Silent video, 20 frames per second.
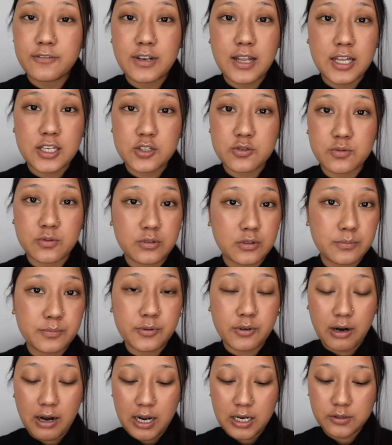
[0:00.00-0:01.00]
natural
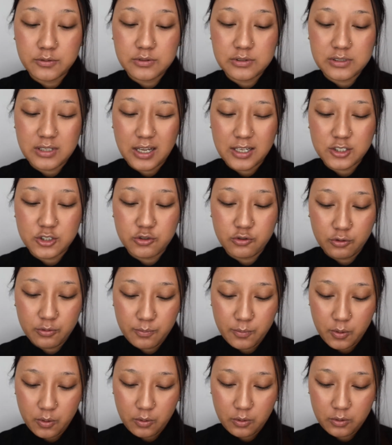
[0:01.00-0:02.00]
brows, not too
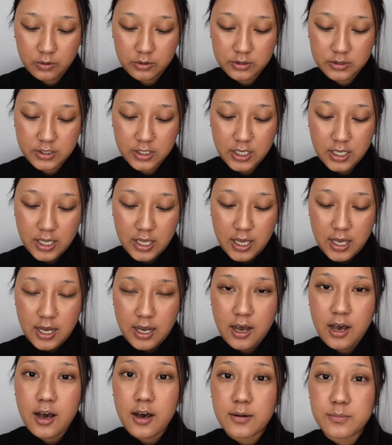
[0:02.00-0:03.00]
bold,
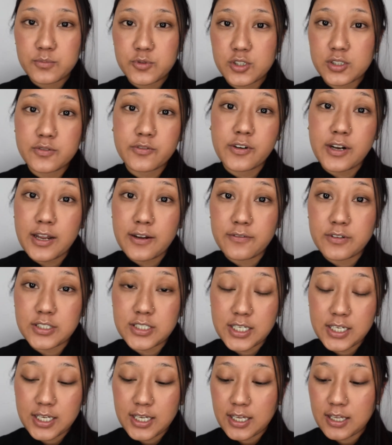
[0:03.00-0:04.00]
just for
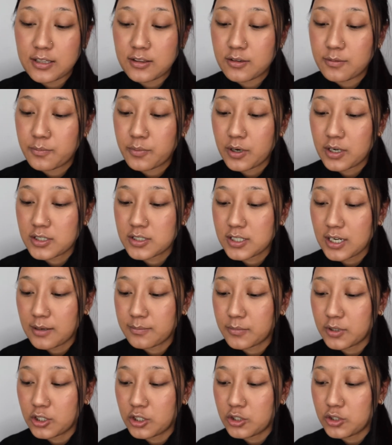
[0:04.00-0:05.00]
everyday. And the brush
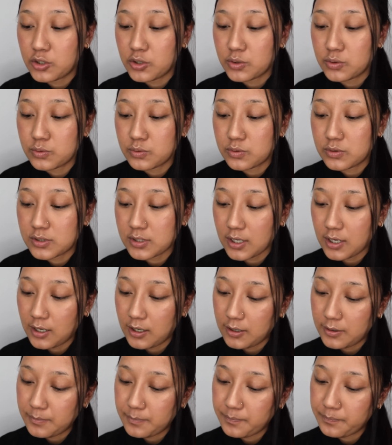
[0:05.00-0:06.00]
I'm gonna use
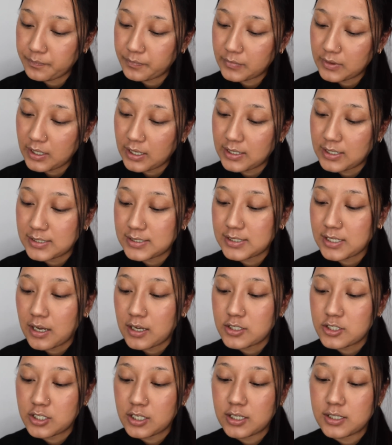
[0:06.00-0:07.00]

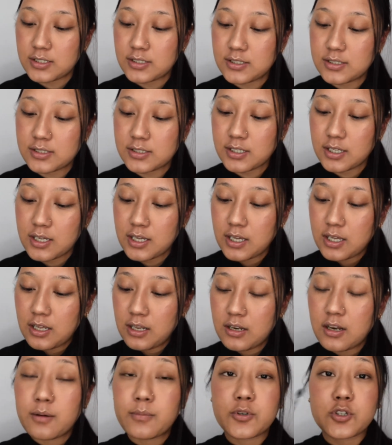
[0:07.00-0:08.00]
Anastasia's
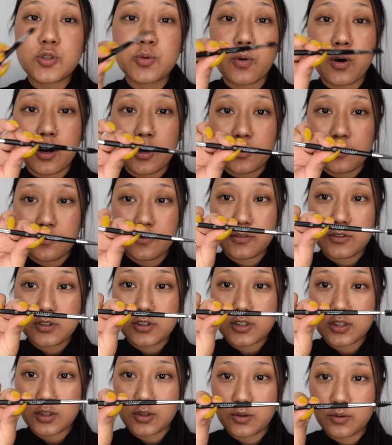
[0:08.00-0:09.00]
number 12,
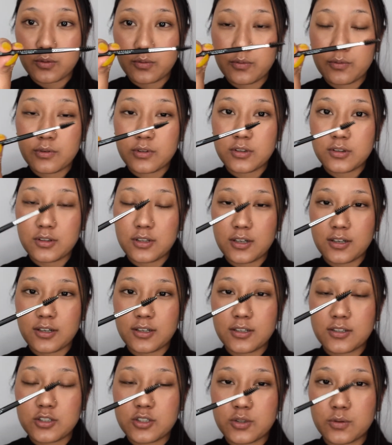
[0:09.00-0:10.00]
so
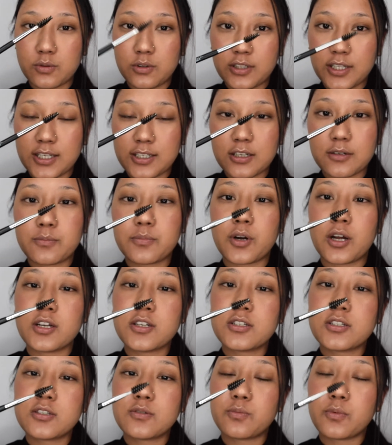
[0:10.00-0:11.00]
the dual-ended
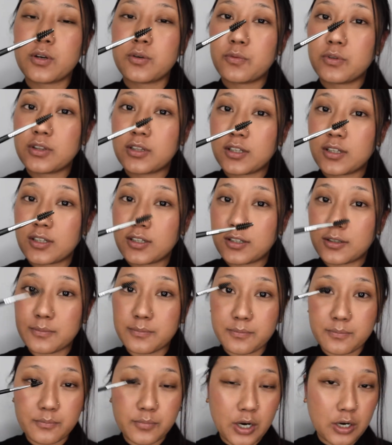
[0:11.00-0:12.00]
brush, one with the
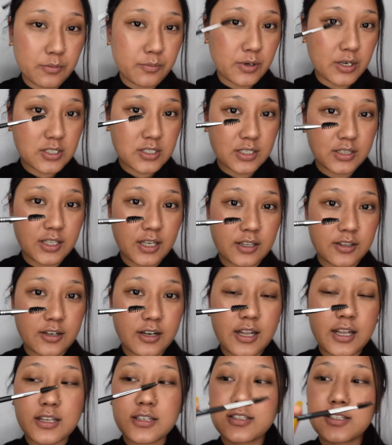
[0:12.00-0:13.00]
brow brush on the other
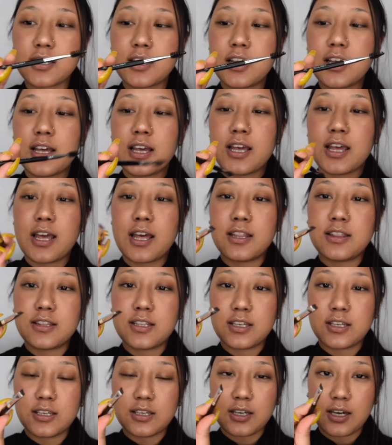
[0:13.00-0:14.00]
end and
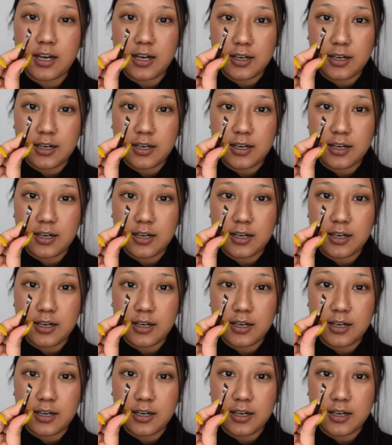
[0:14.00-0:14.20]
the